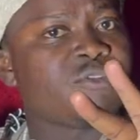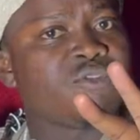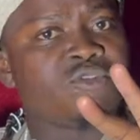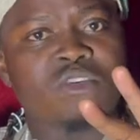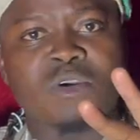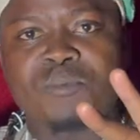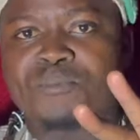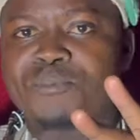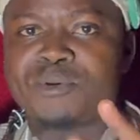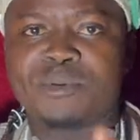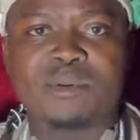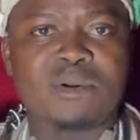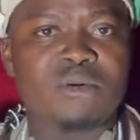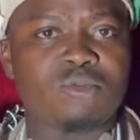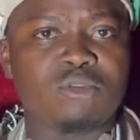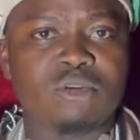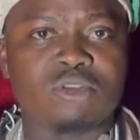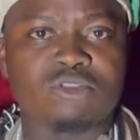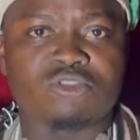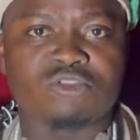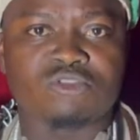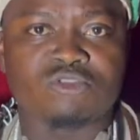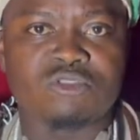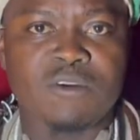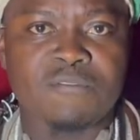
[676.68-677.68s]
Your problem
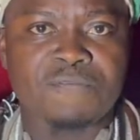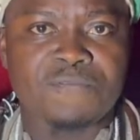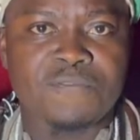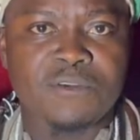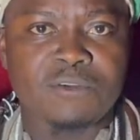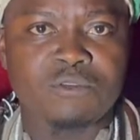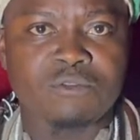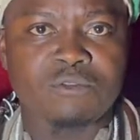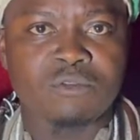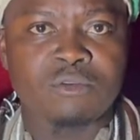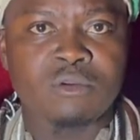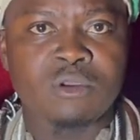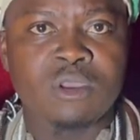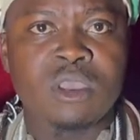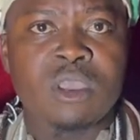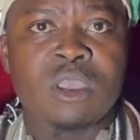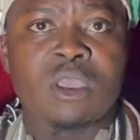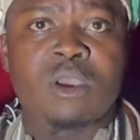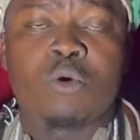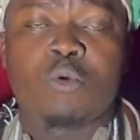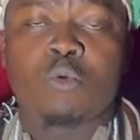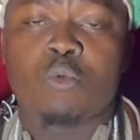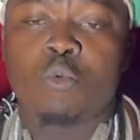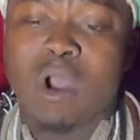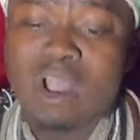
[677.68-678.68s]
going to solve for you.
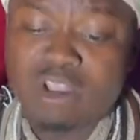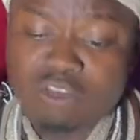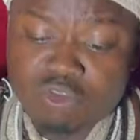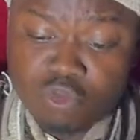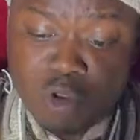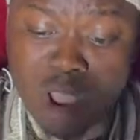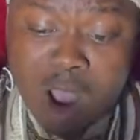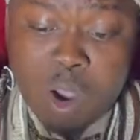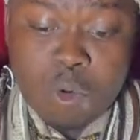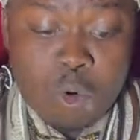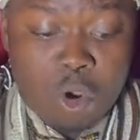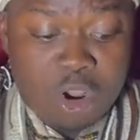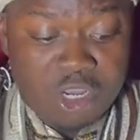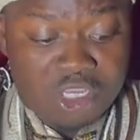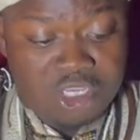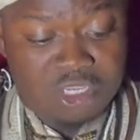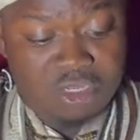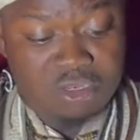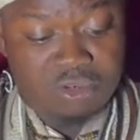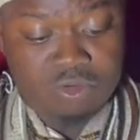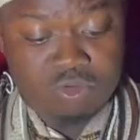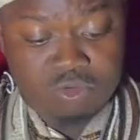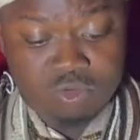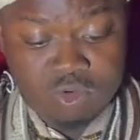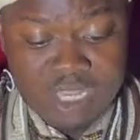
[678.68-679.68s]
What you are
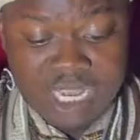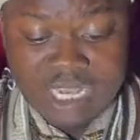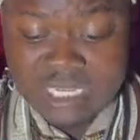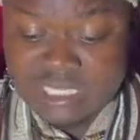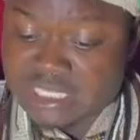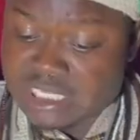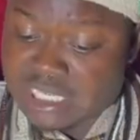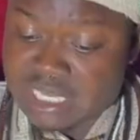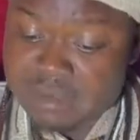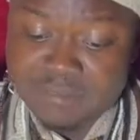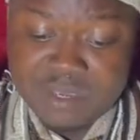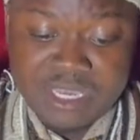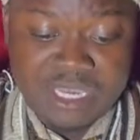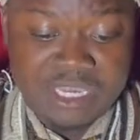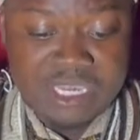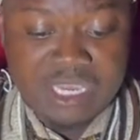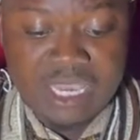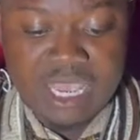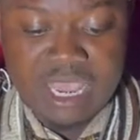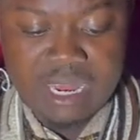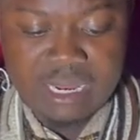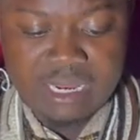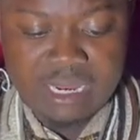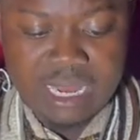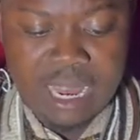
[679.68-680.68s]
watching, you can see me
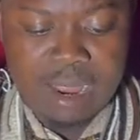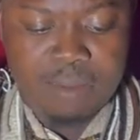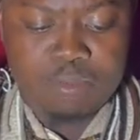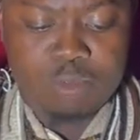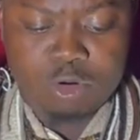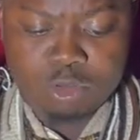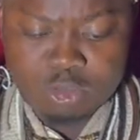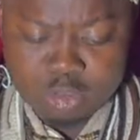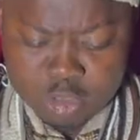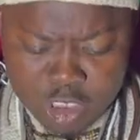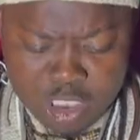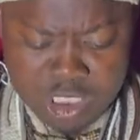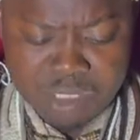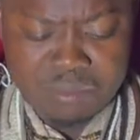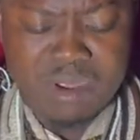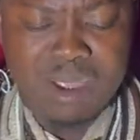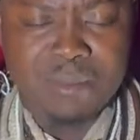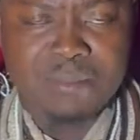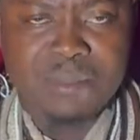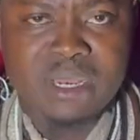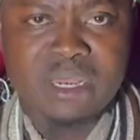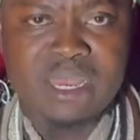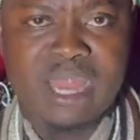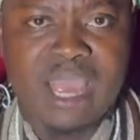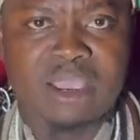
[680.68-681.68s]
here. I'm also a
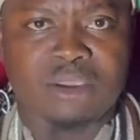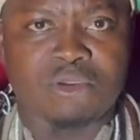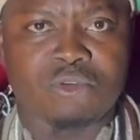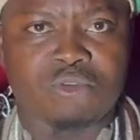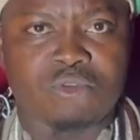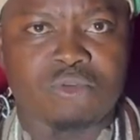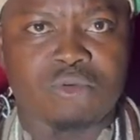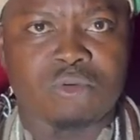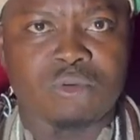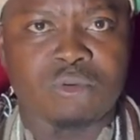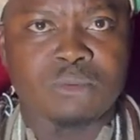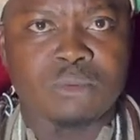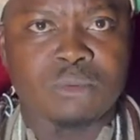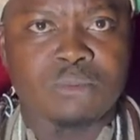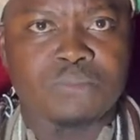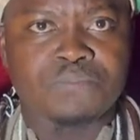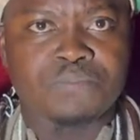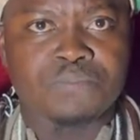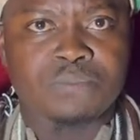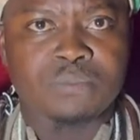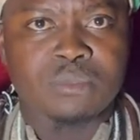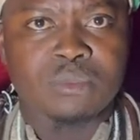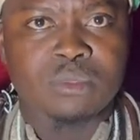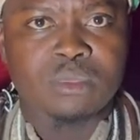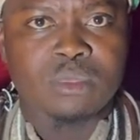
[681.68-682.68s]
human being like you.
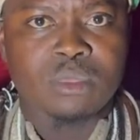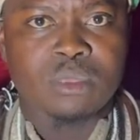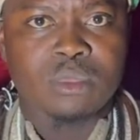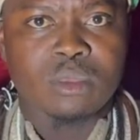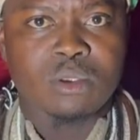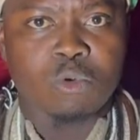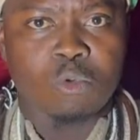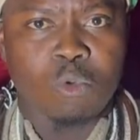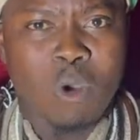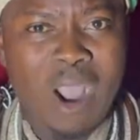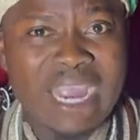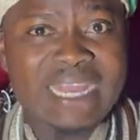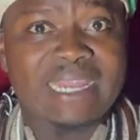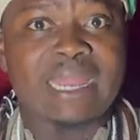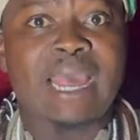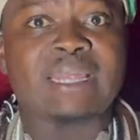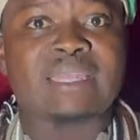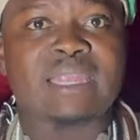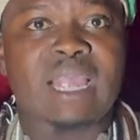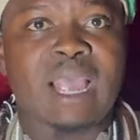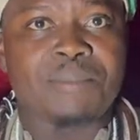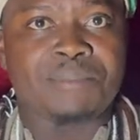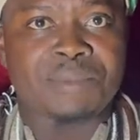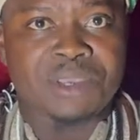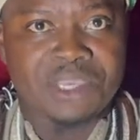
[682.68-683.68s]
Why
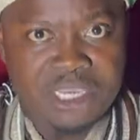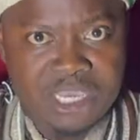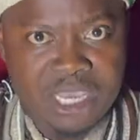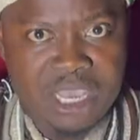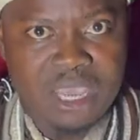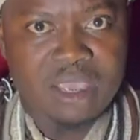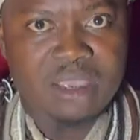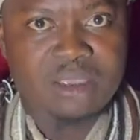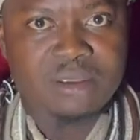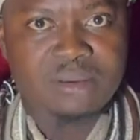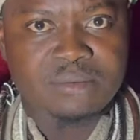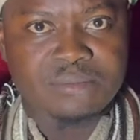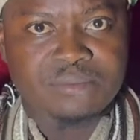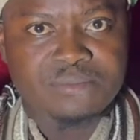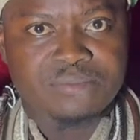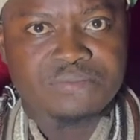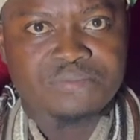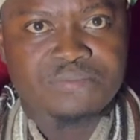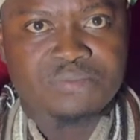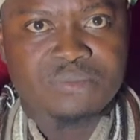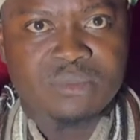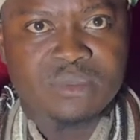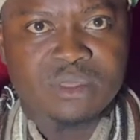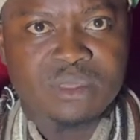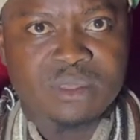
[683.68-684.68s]
that I'm here?
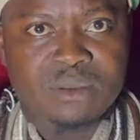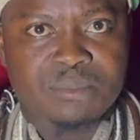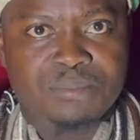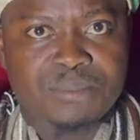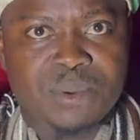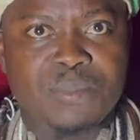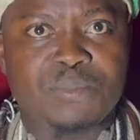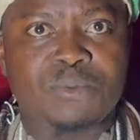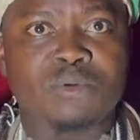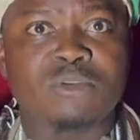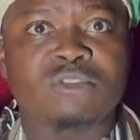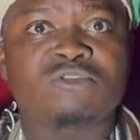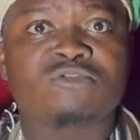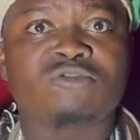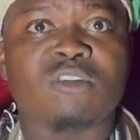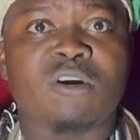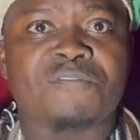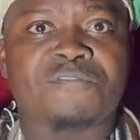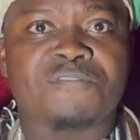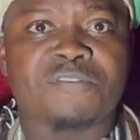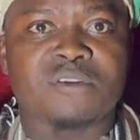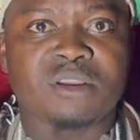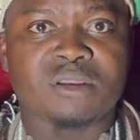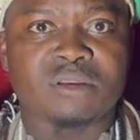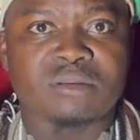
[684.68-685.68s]
People
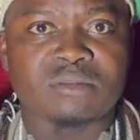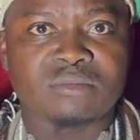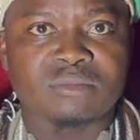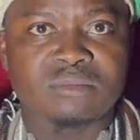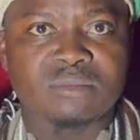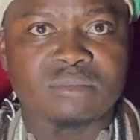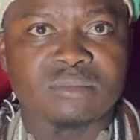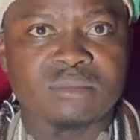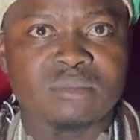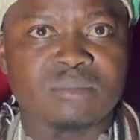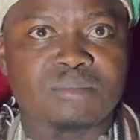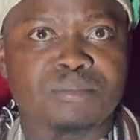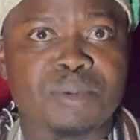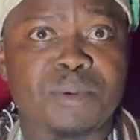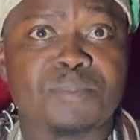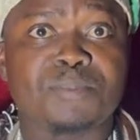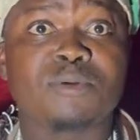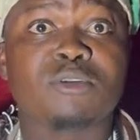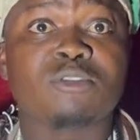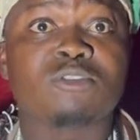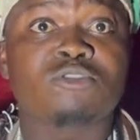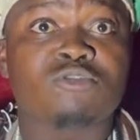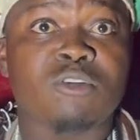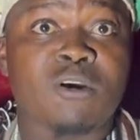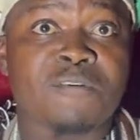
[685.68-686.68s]
suffering.
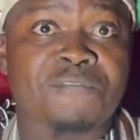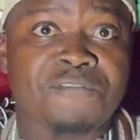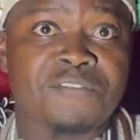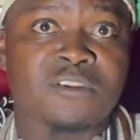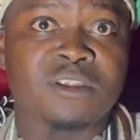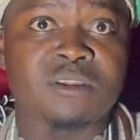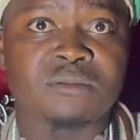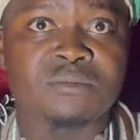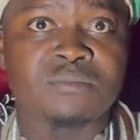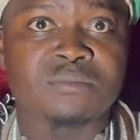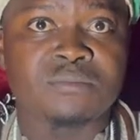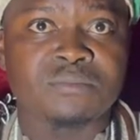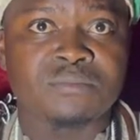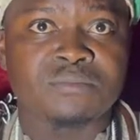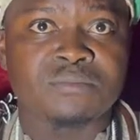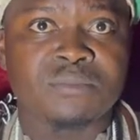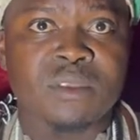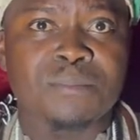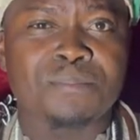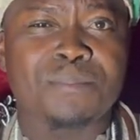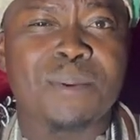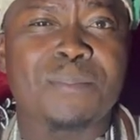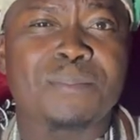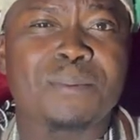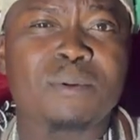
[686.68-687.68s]
People suffering.
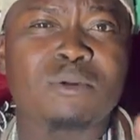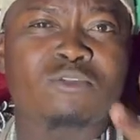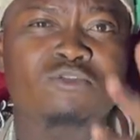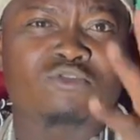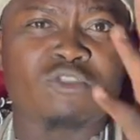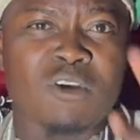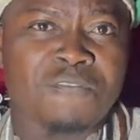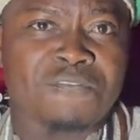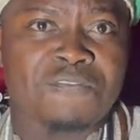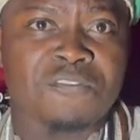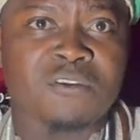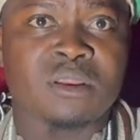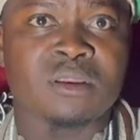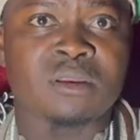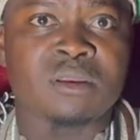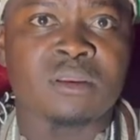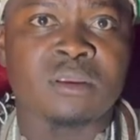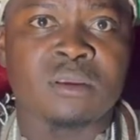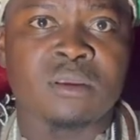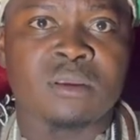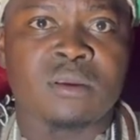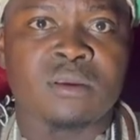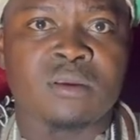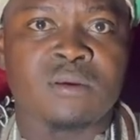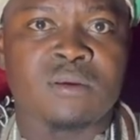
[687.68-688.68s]
People suffering
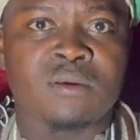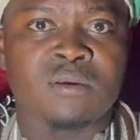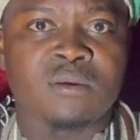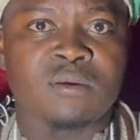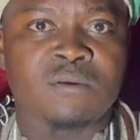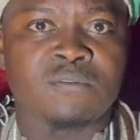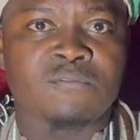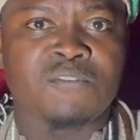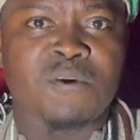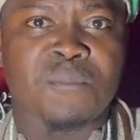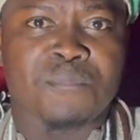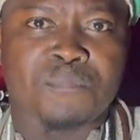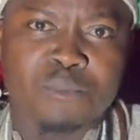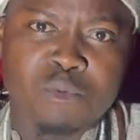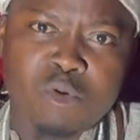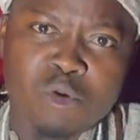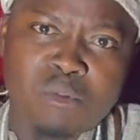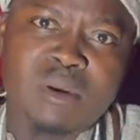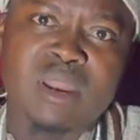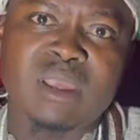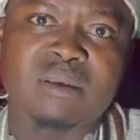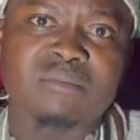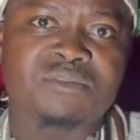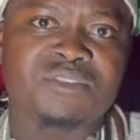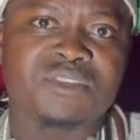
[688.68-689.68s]
for
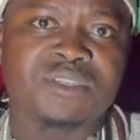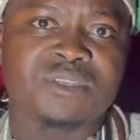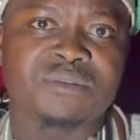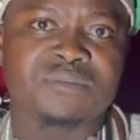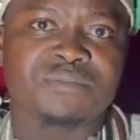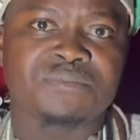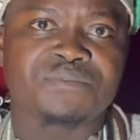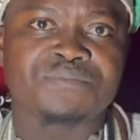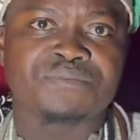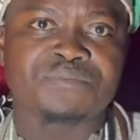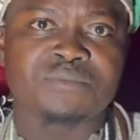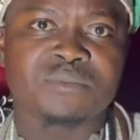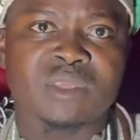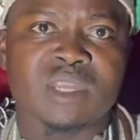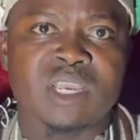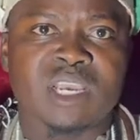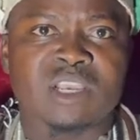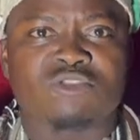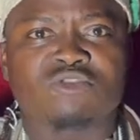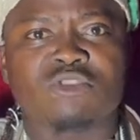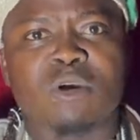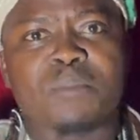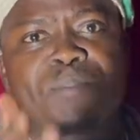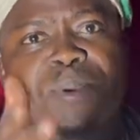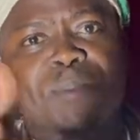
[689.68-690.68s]
problems.
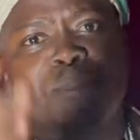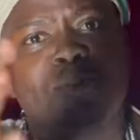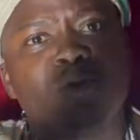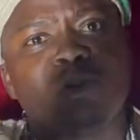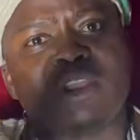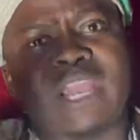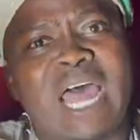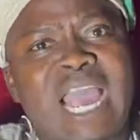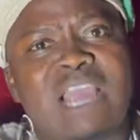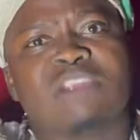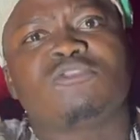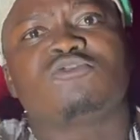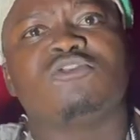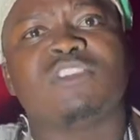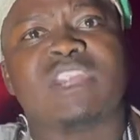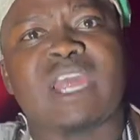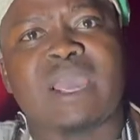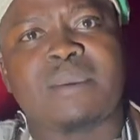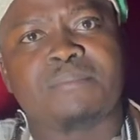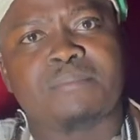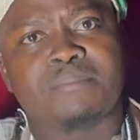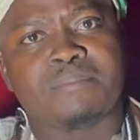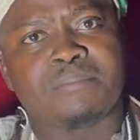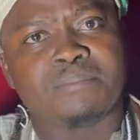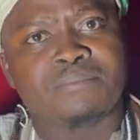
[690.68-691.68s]
And some people lying to
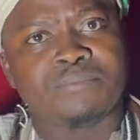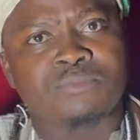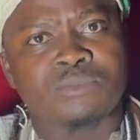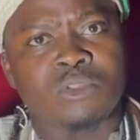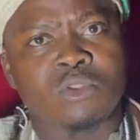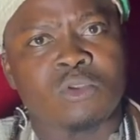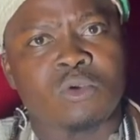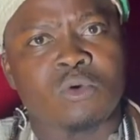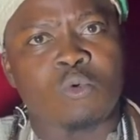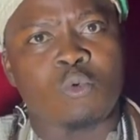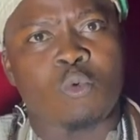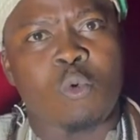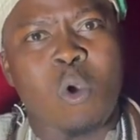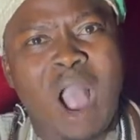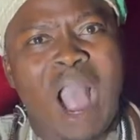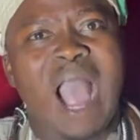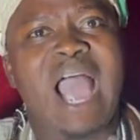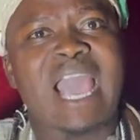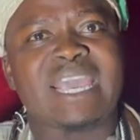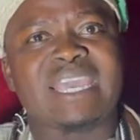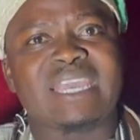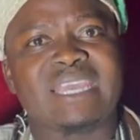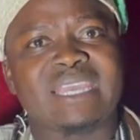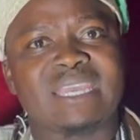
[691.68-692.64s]
them. Why?